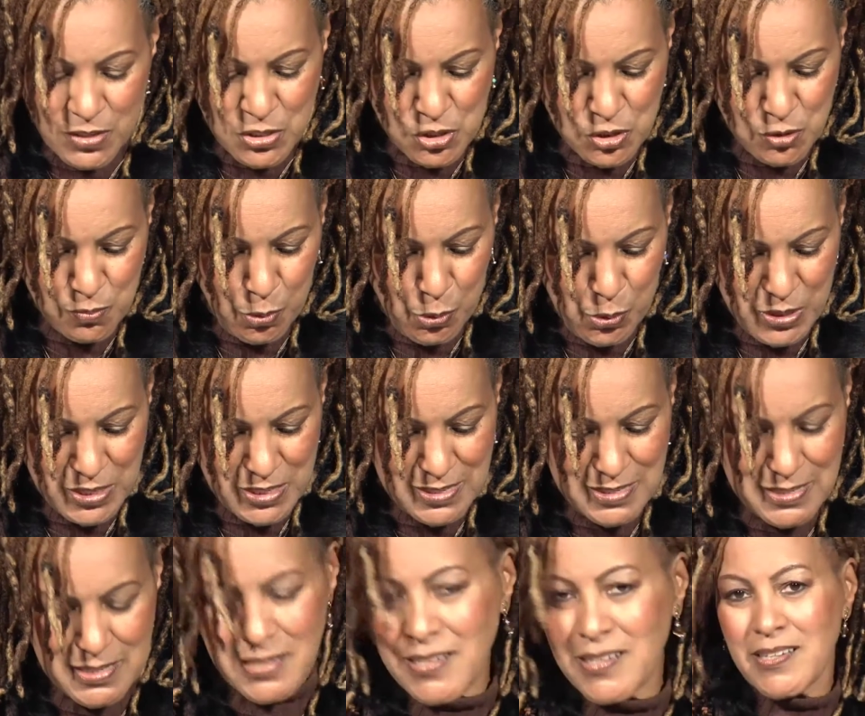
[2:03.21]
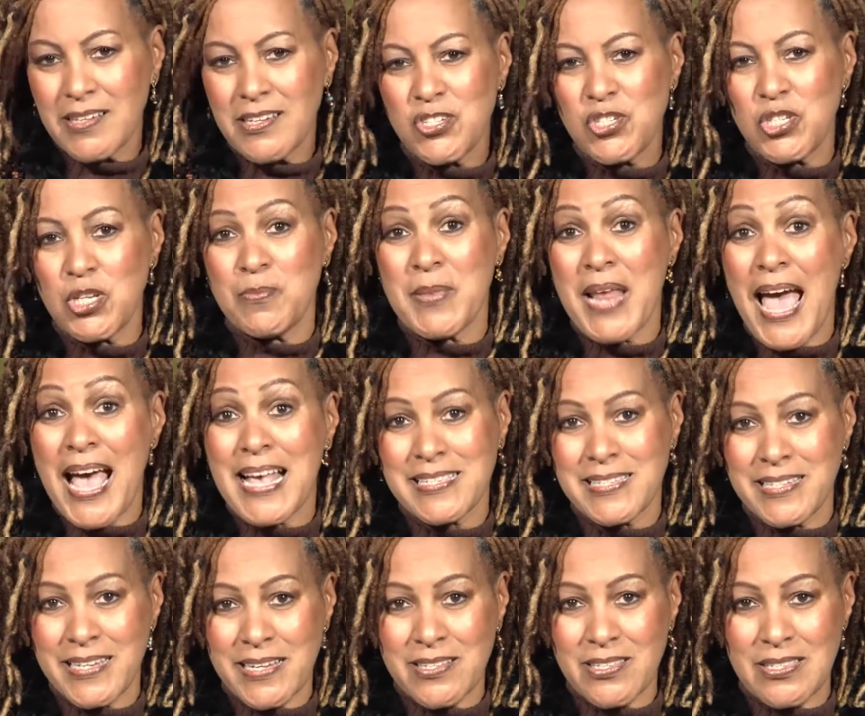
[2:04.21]
in sports,
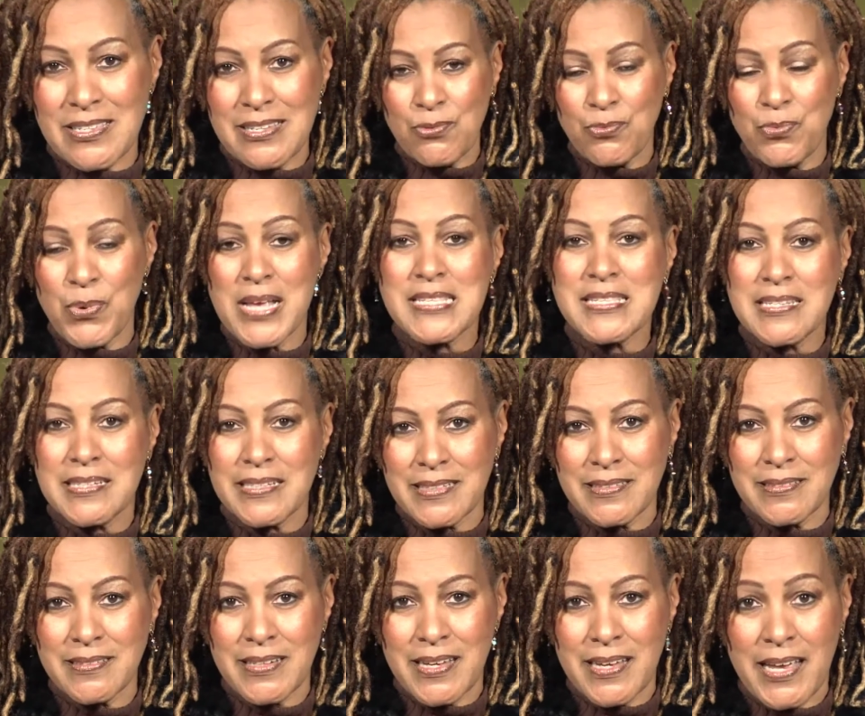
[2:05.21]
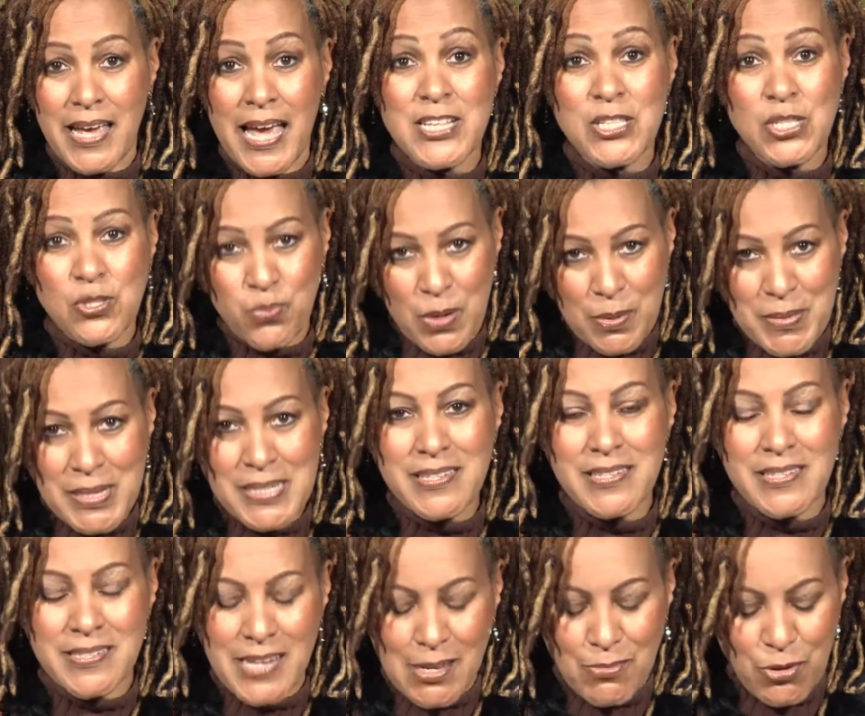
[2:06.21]
gymnastics, wrestling, and swimming,
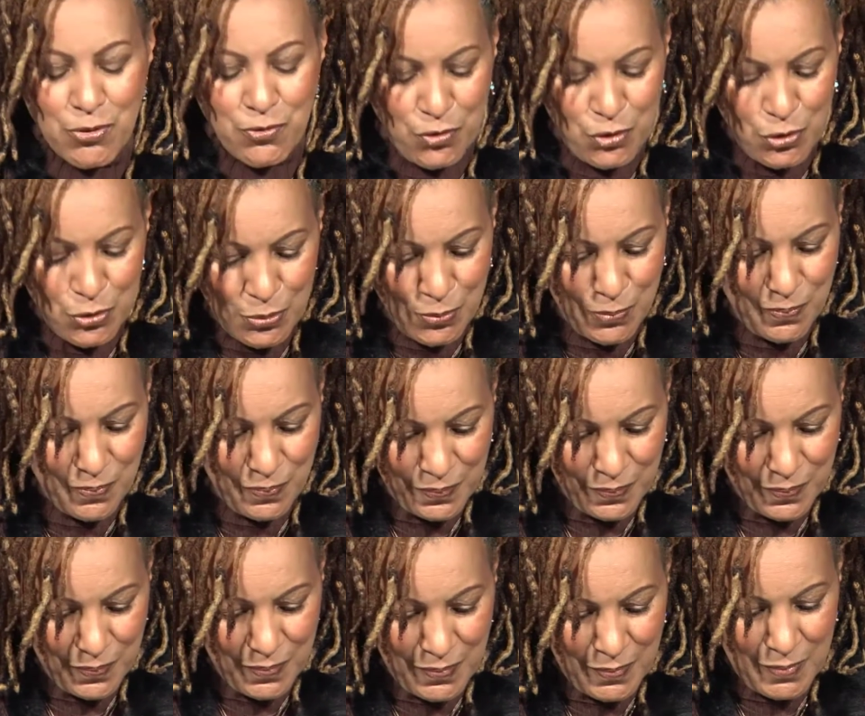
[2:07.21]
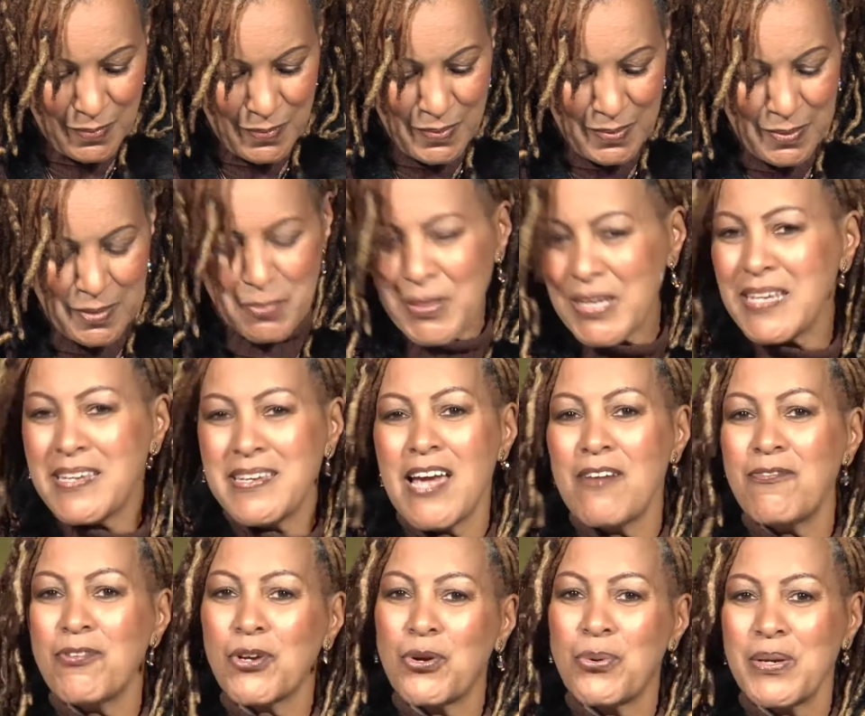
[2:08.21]
to name a few. But he
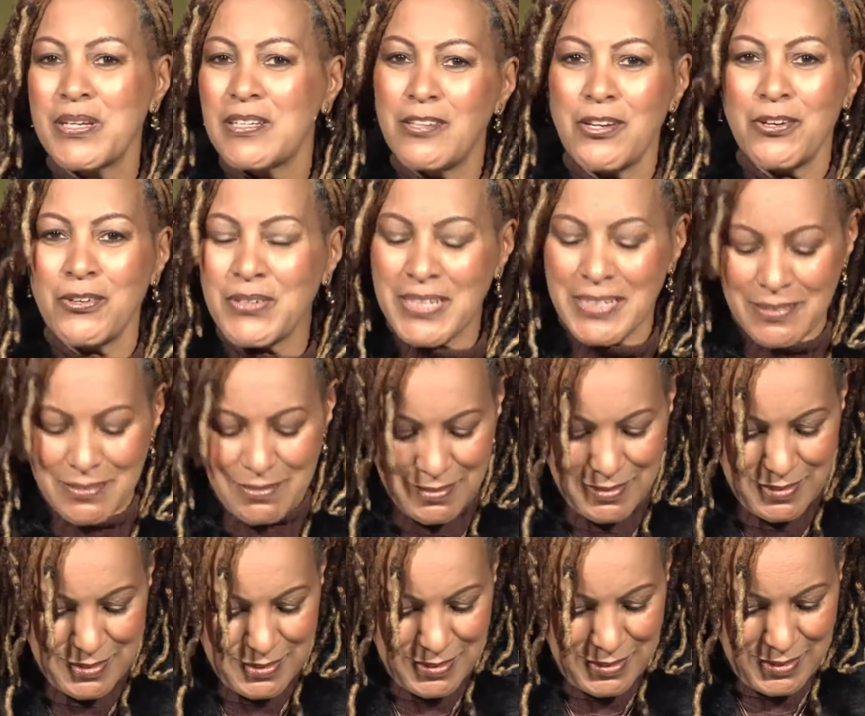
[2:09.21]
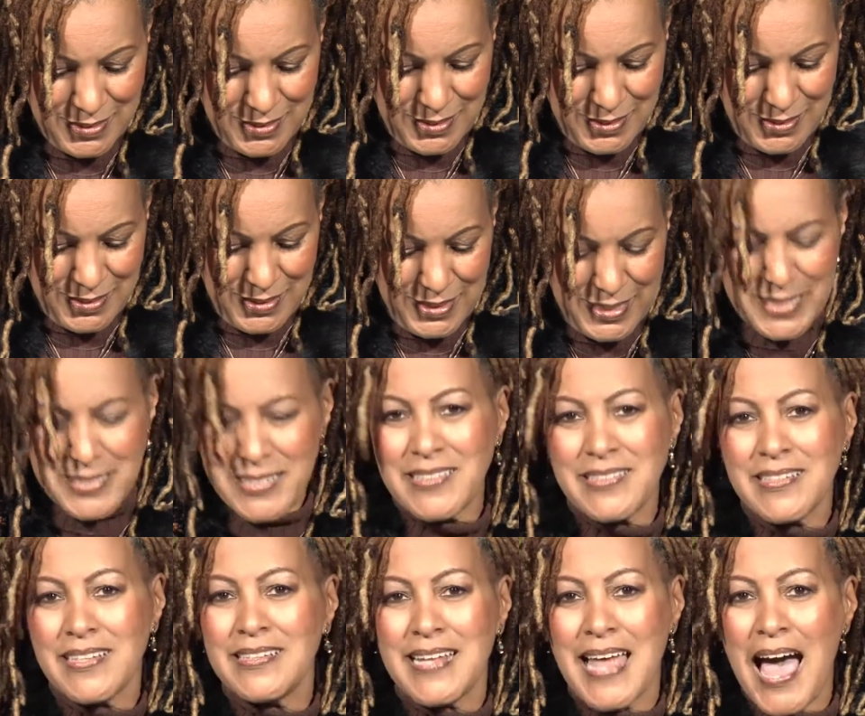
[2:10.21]
never quit learning. He
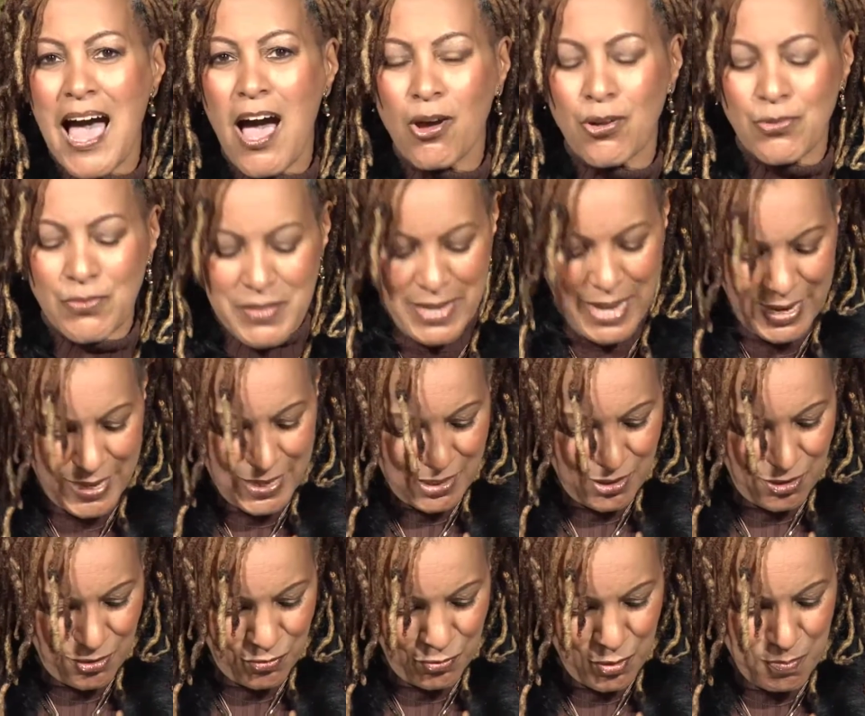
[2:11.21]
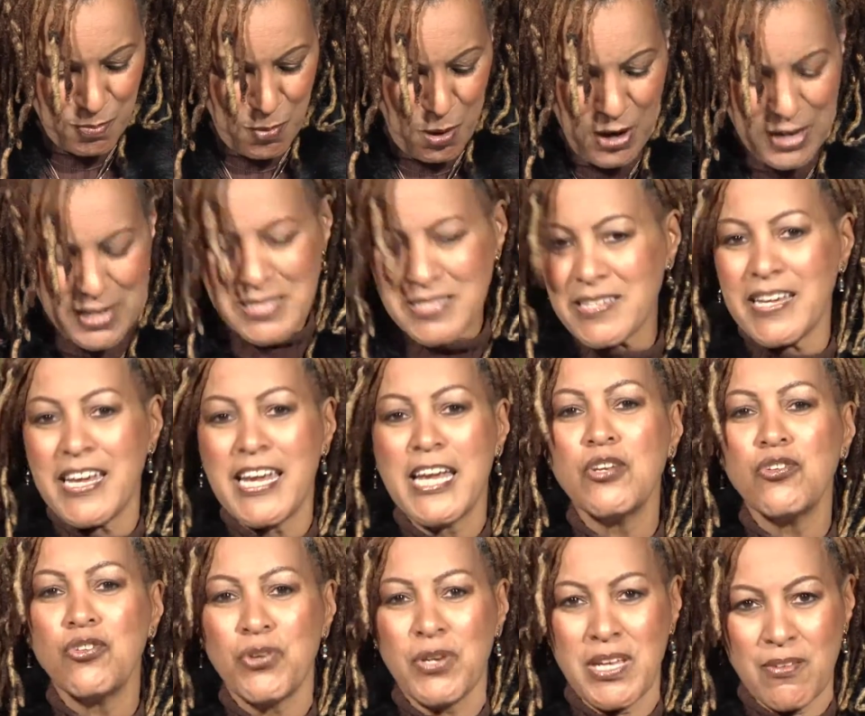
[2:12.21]
didn't allow negative remarks to
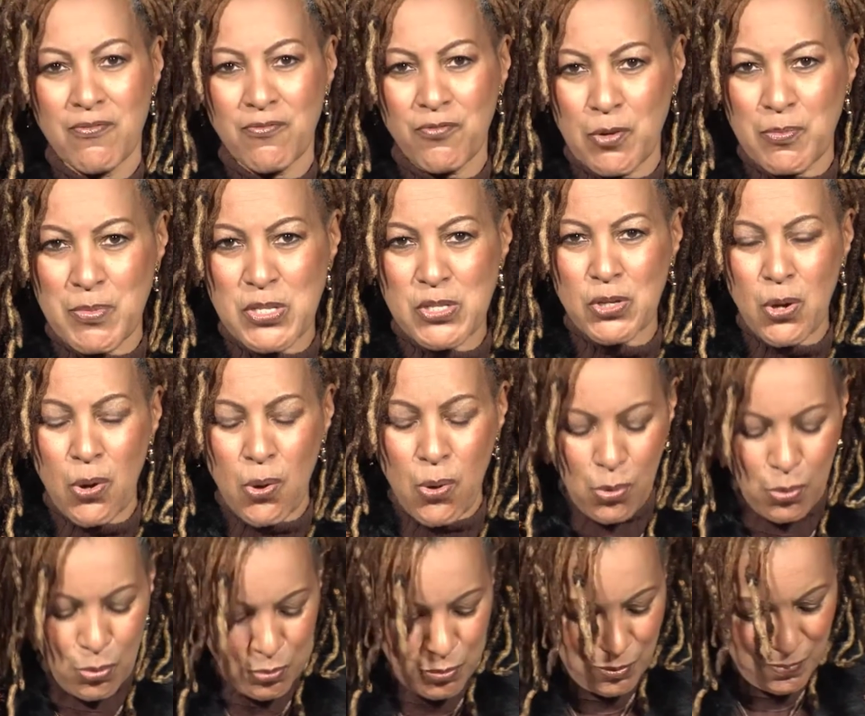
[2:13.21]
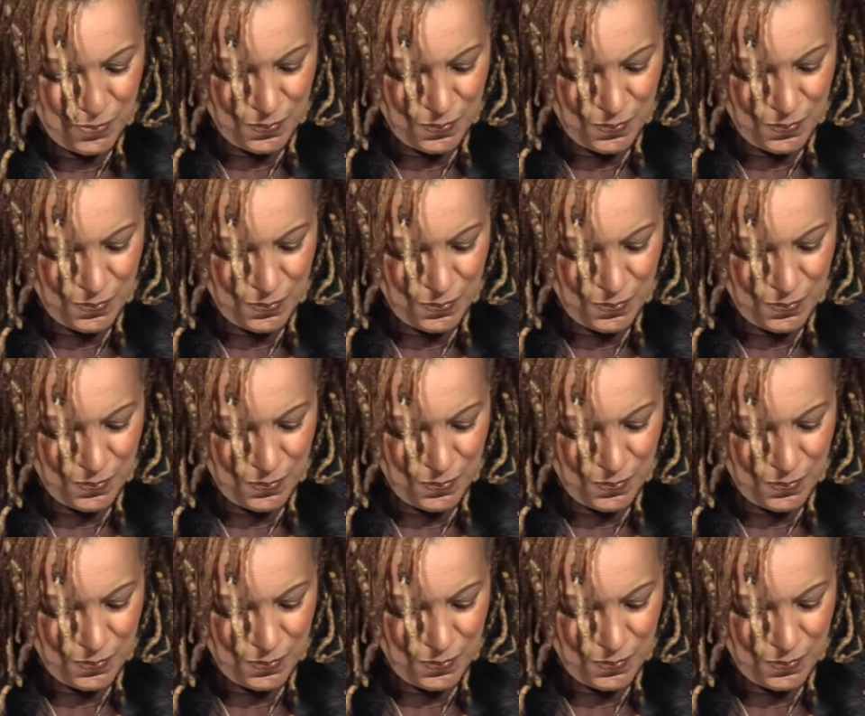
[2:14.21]
hinder him from his goal.